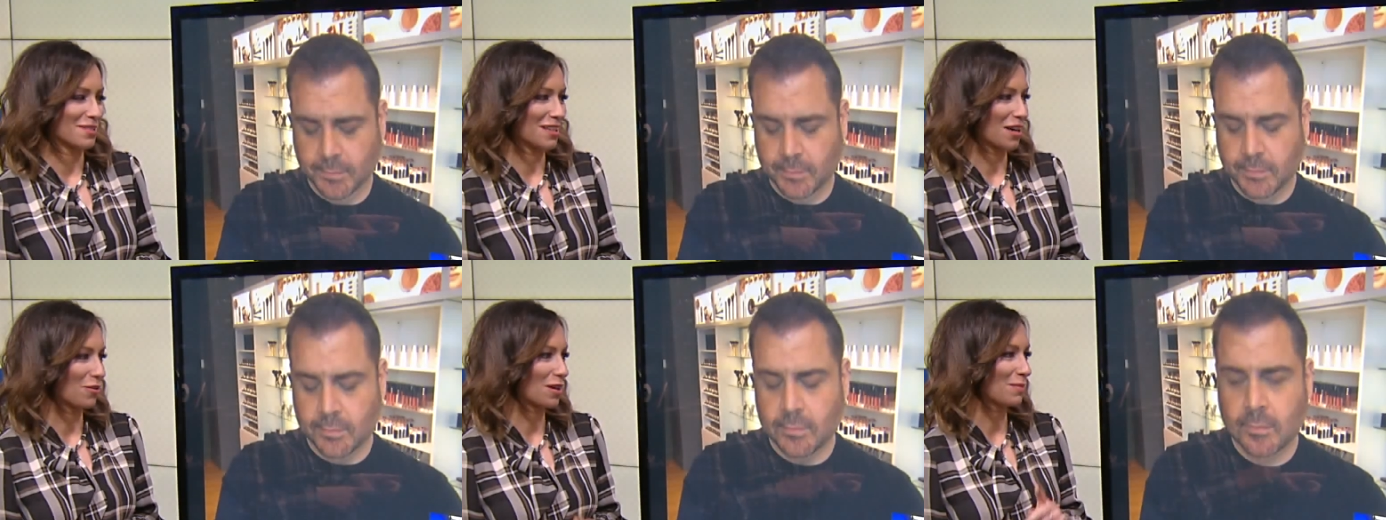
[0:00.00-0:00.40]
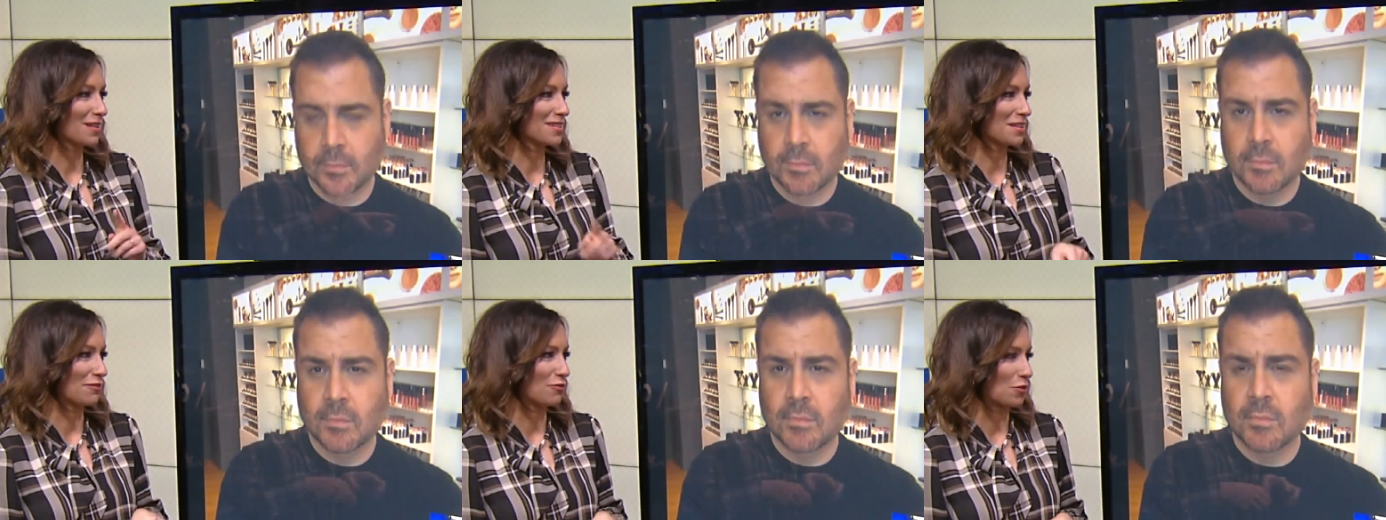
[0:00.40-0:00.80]
Speaker 1: there. What about
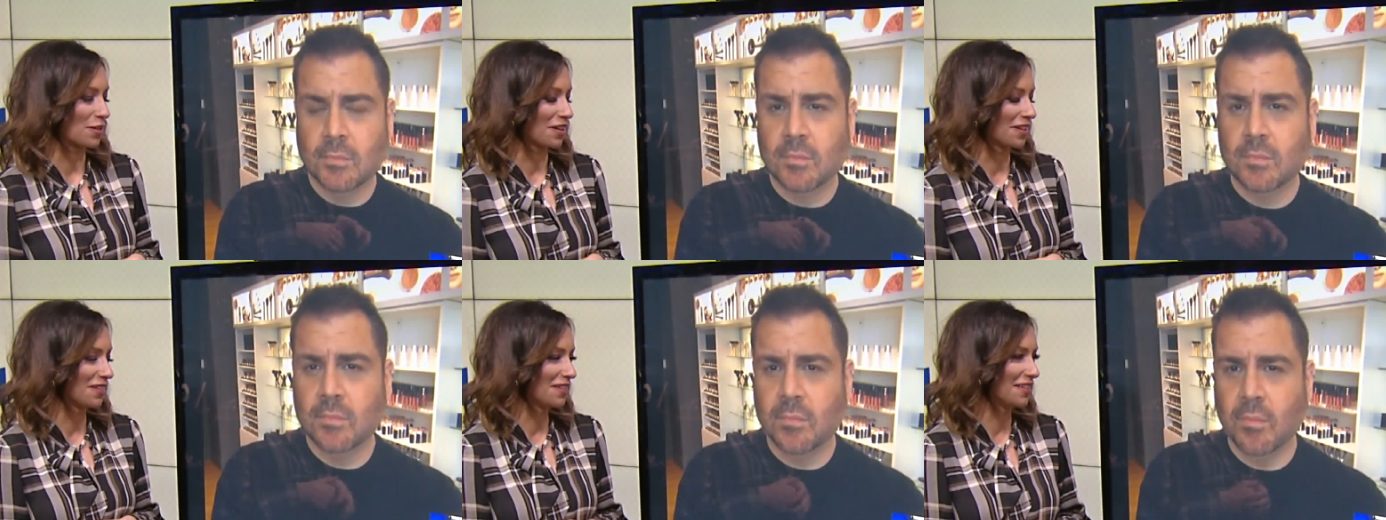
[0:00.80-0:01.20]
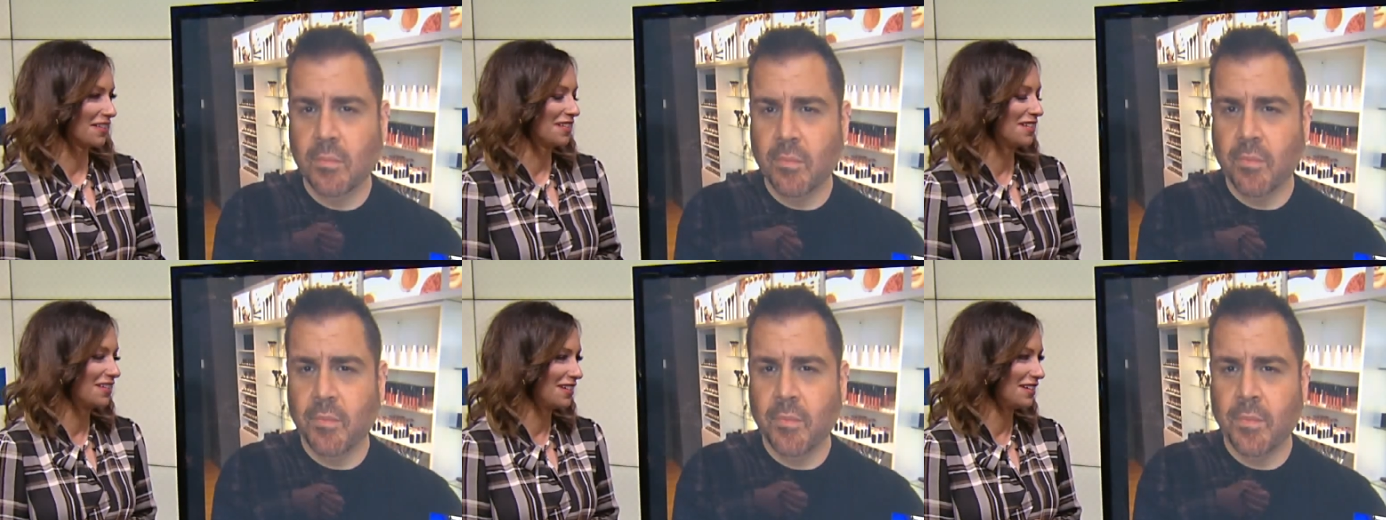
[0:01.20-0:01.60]
step four?
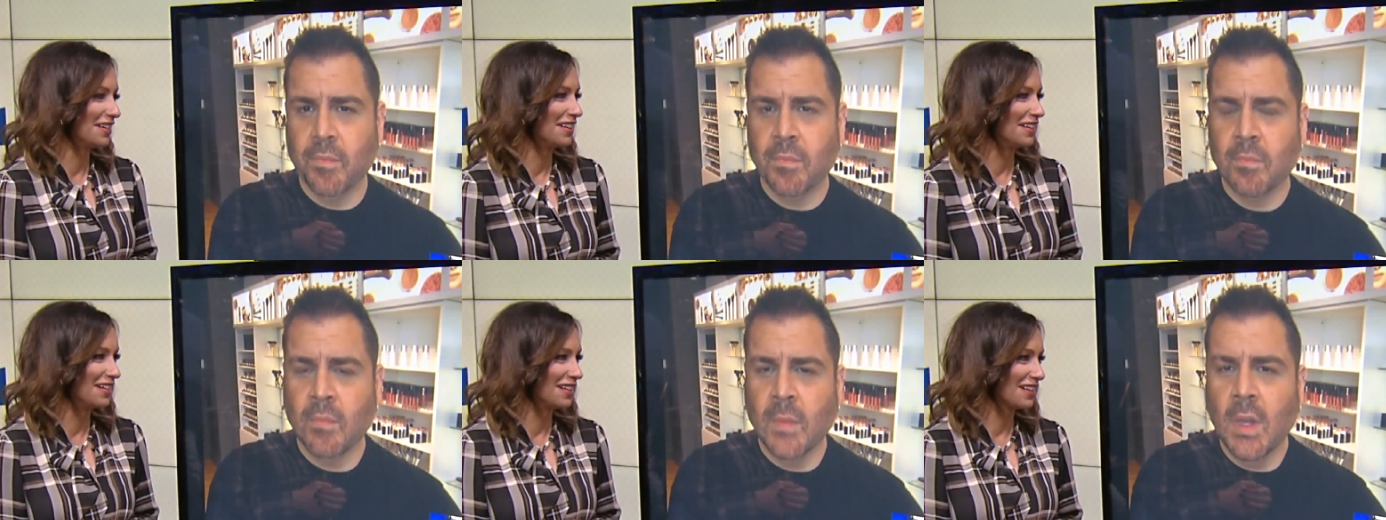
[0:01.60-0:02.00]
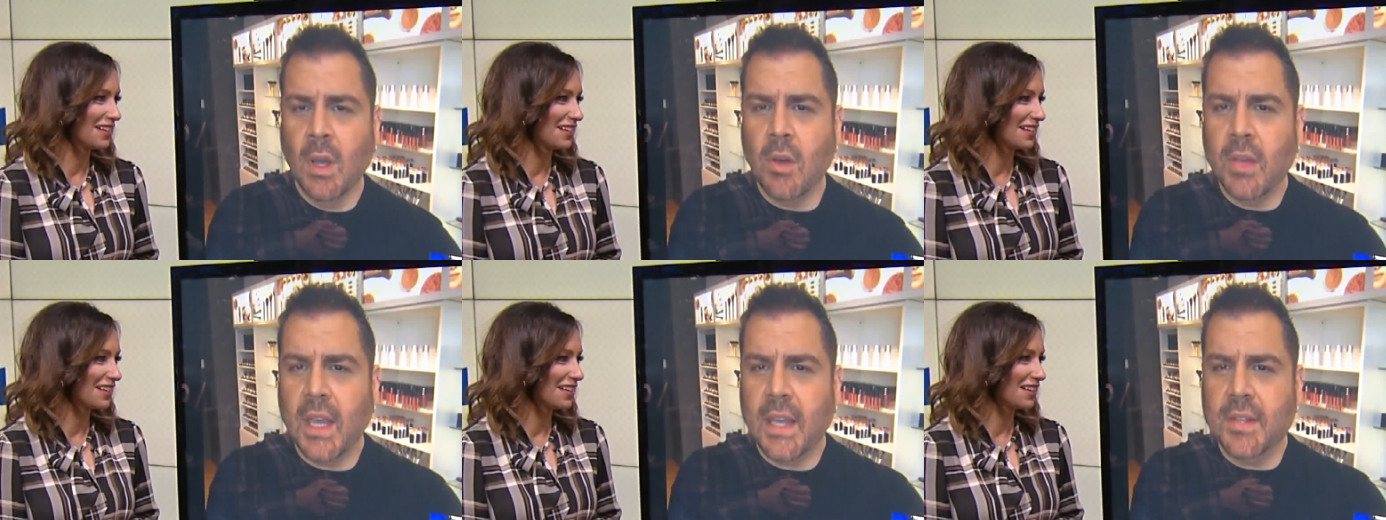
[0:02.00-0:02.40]

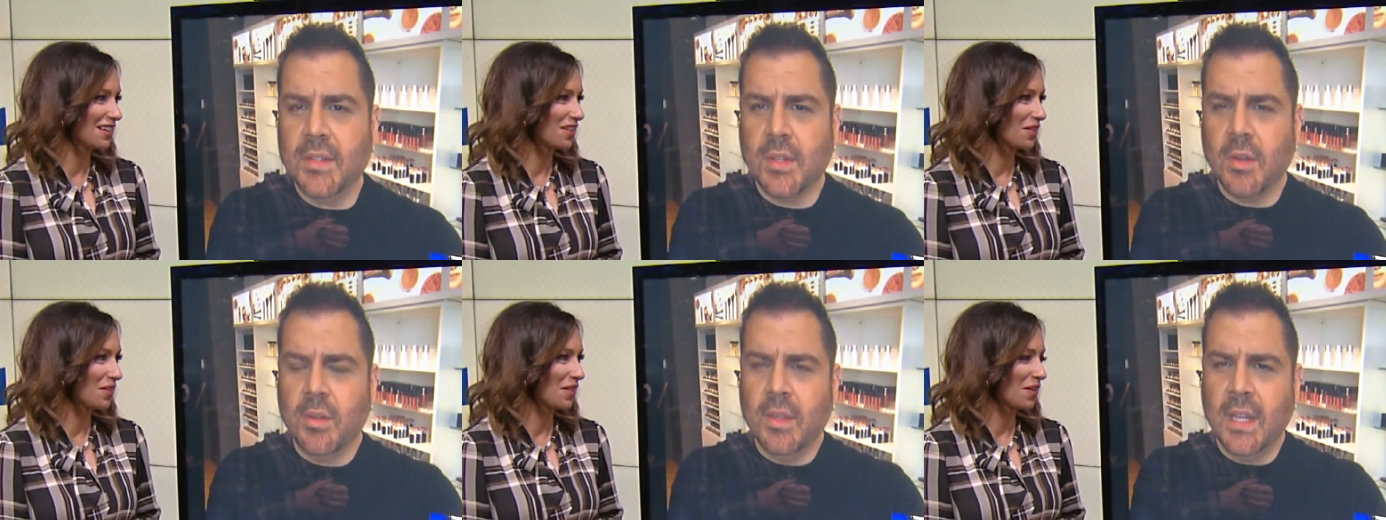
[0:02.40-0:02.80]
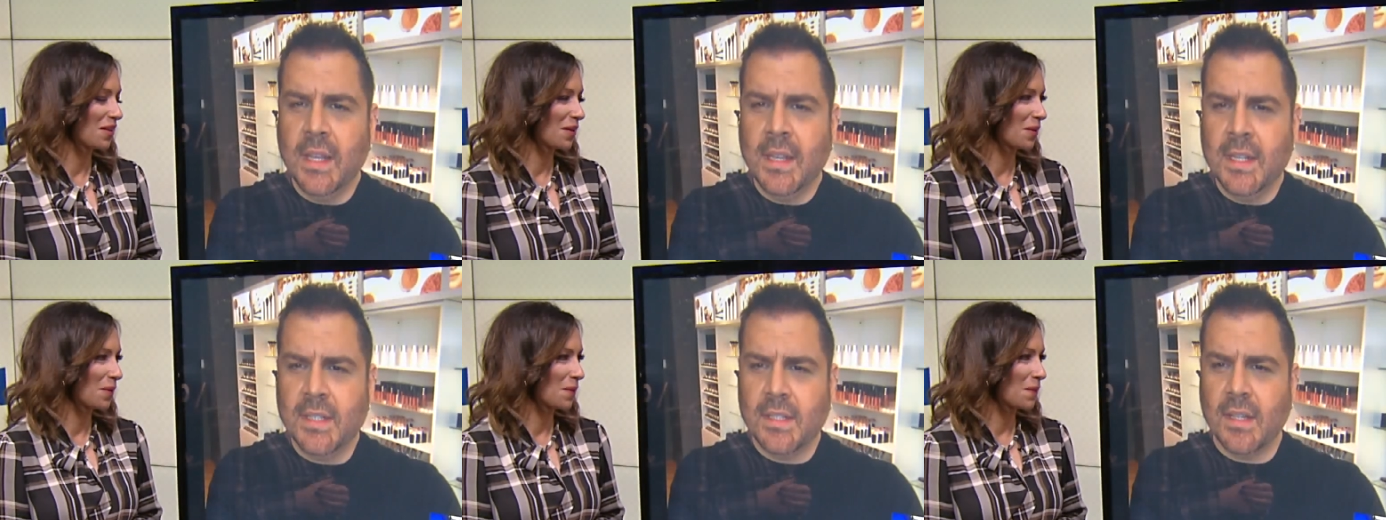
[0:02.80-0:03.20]
Speaker 2: Okay, so in
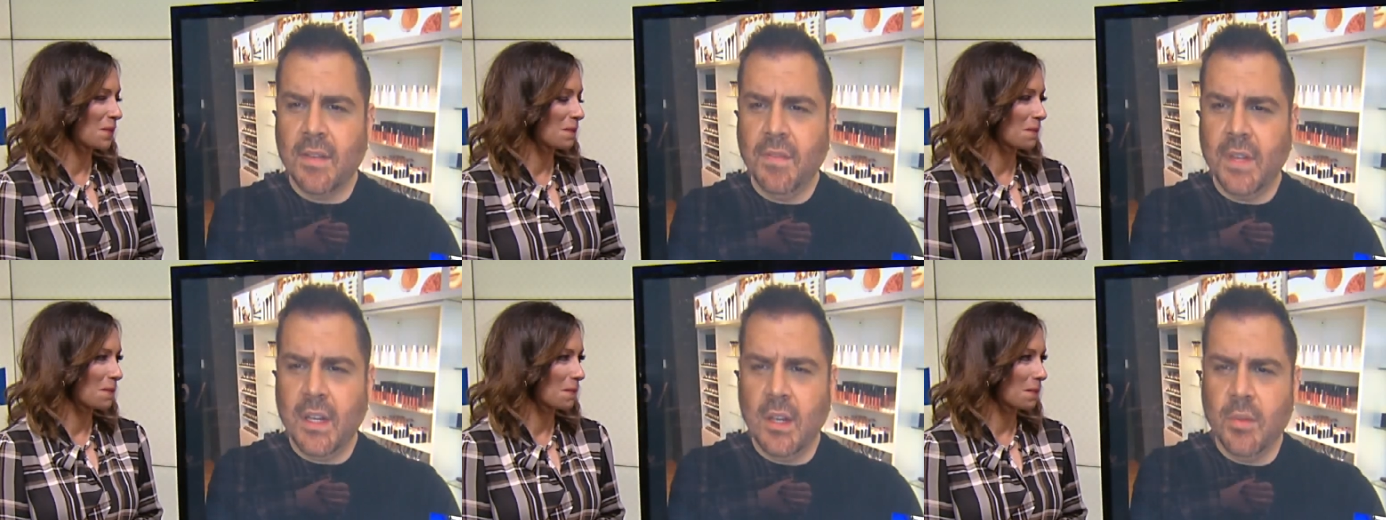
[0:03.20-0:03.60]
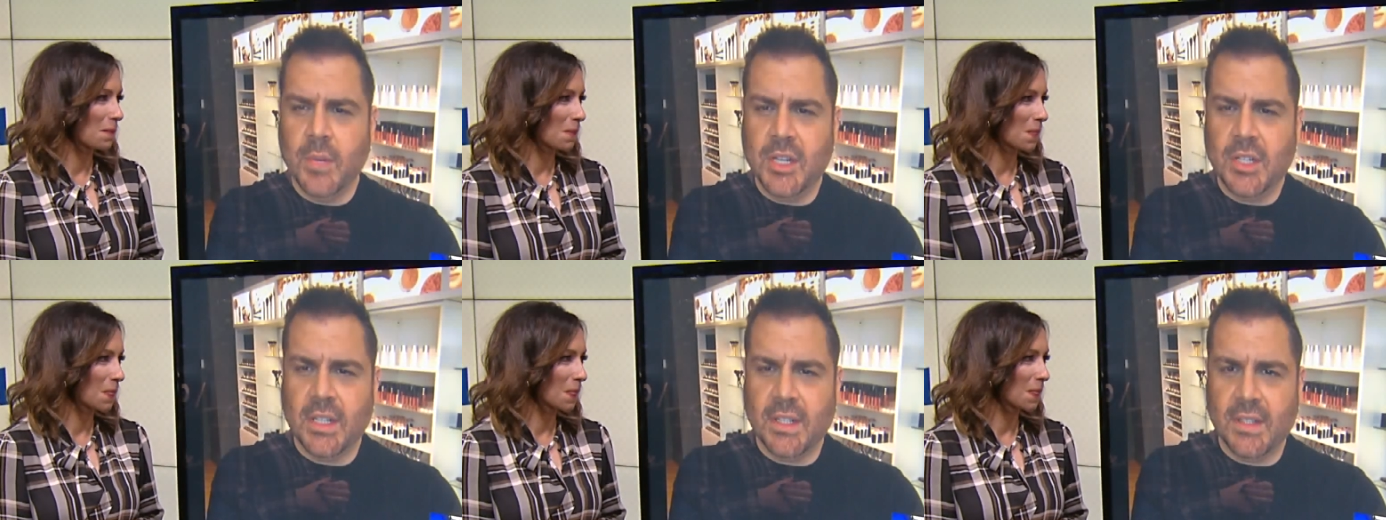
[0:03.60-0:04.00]
this video, we should